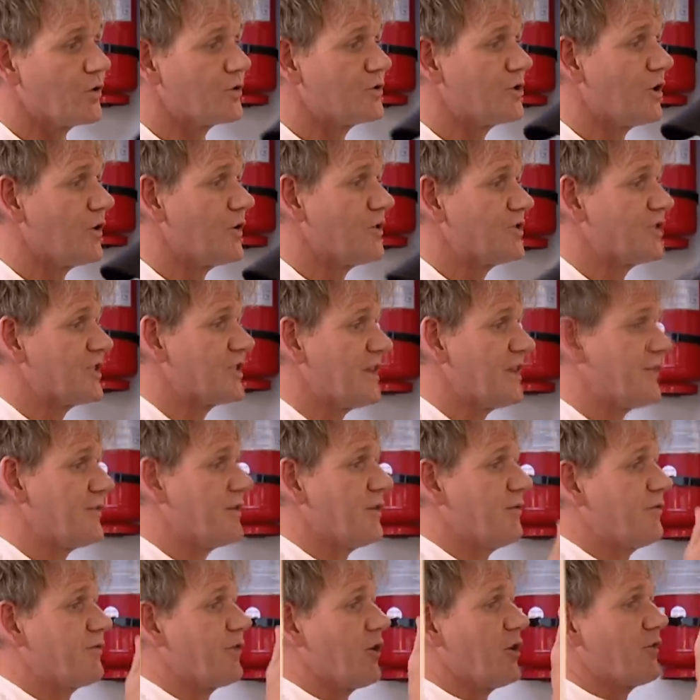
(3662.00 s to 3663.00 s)
you're doing is just
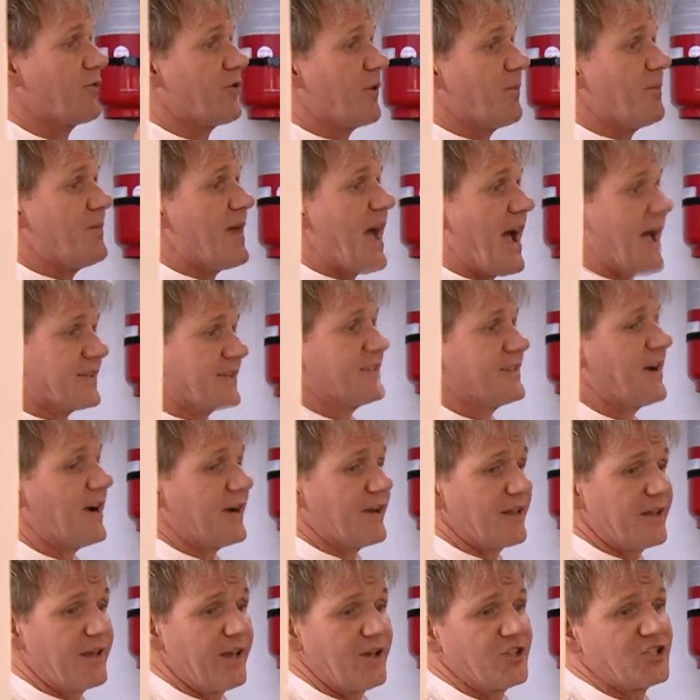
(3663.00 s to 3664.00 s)
lifting food from that
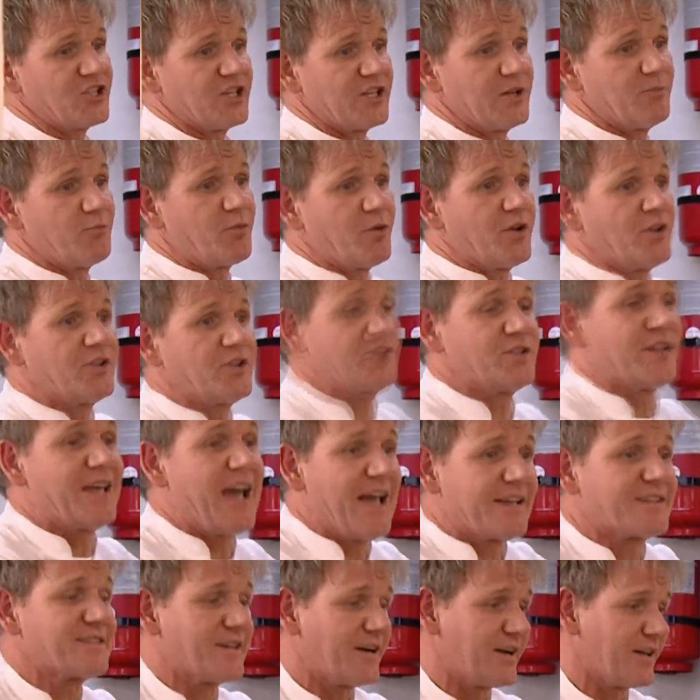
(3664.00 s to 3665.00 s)
side of the kitchen and putting it to
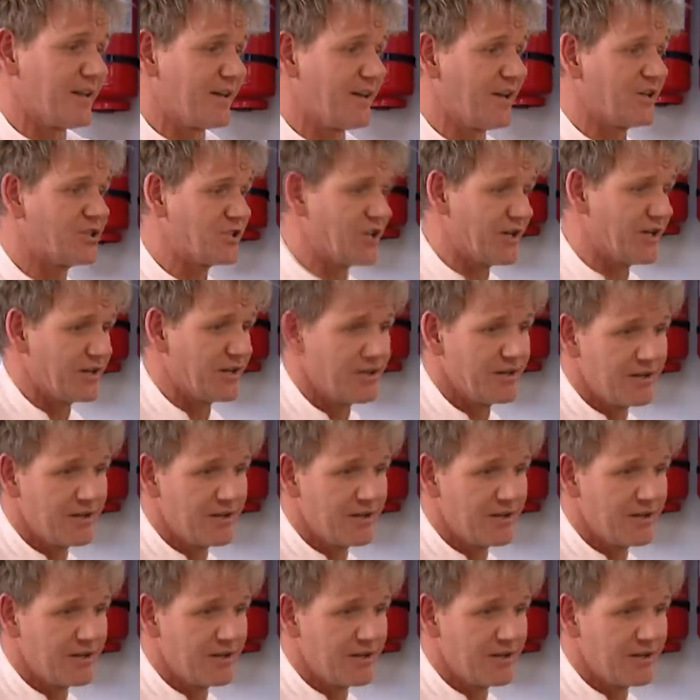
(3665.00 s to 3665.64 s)
that side of the kitchen.